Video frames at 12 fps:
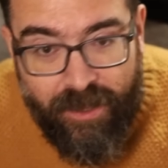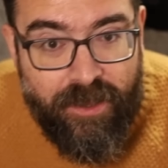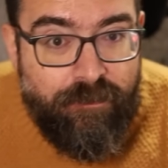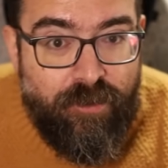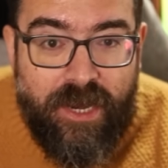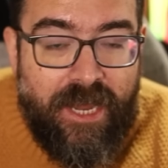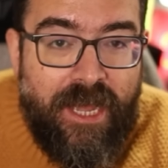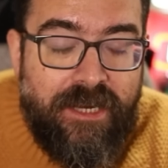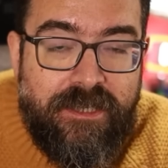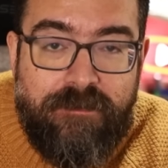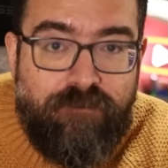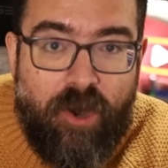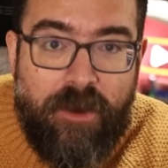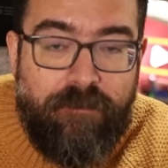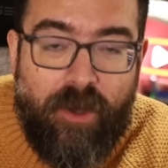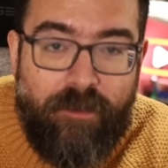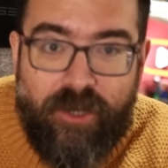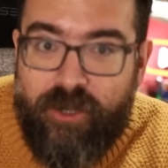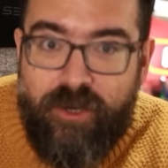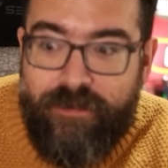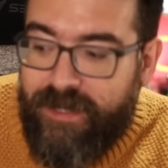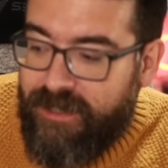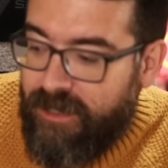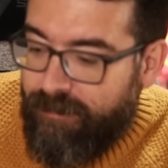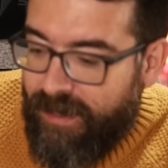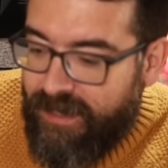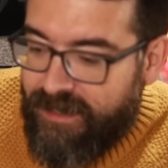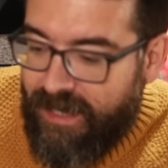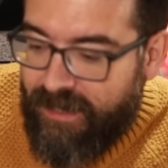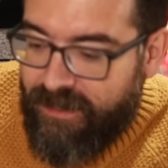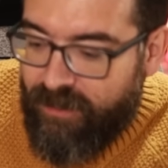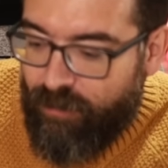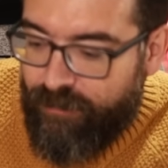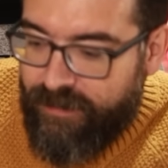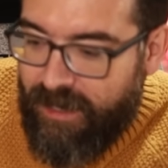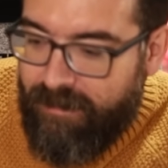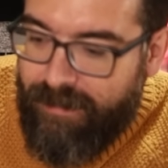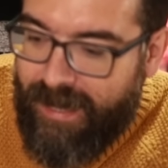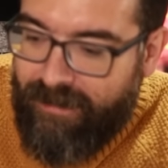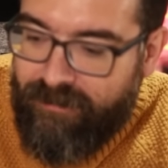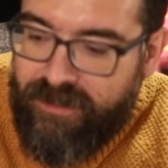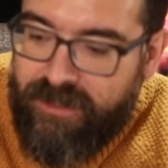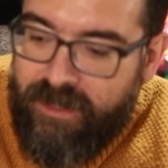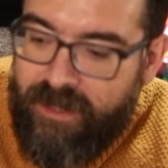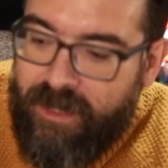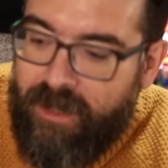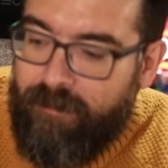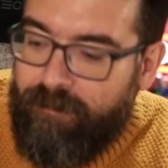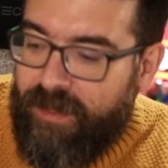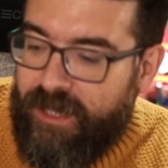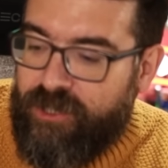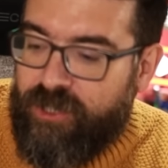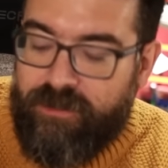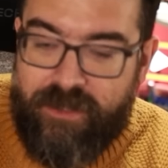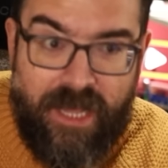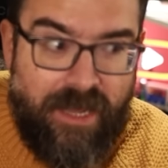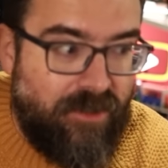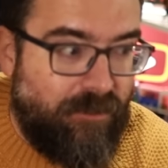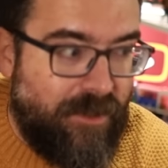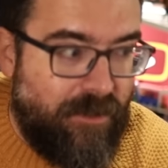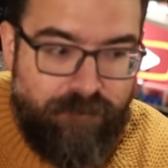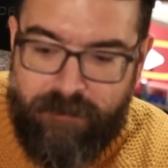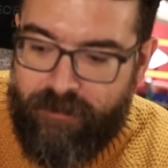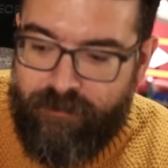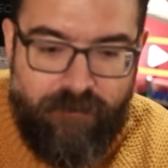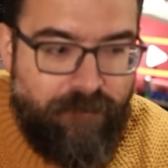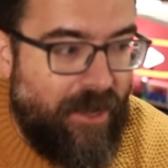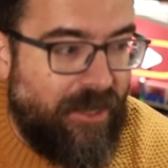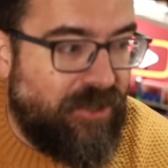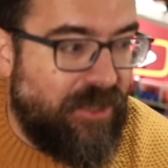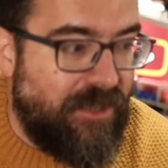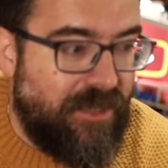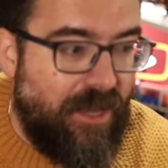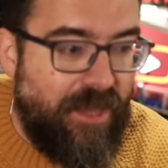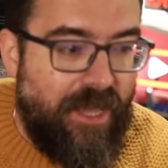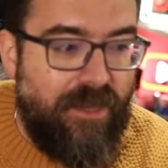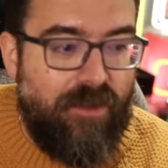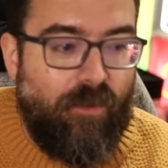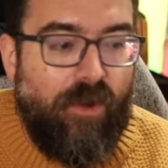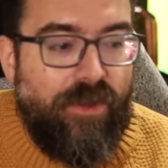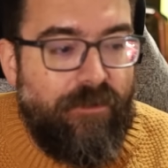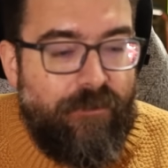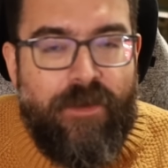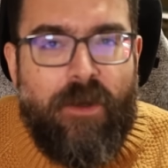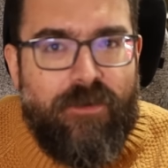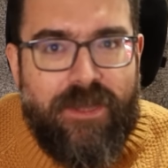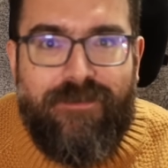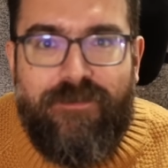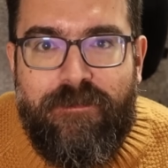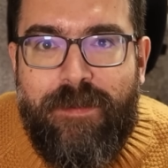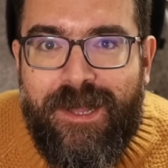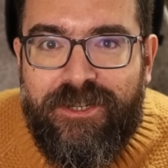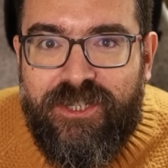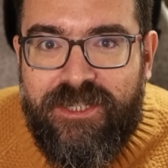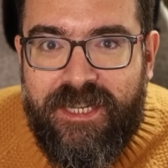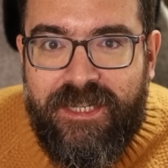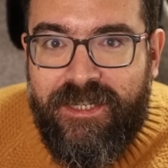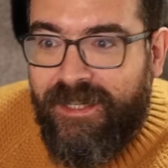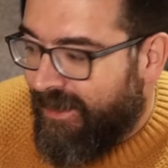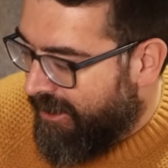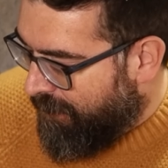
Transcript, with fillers: like the Brickheadz Bright Bomber could have easily been a set they sold for £10, but they chose that to be the gift with purchase. And then the one that felt gift with purchasey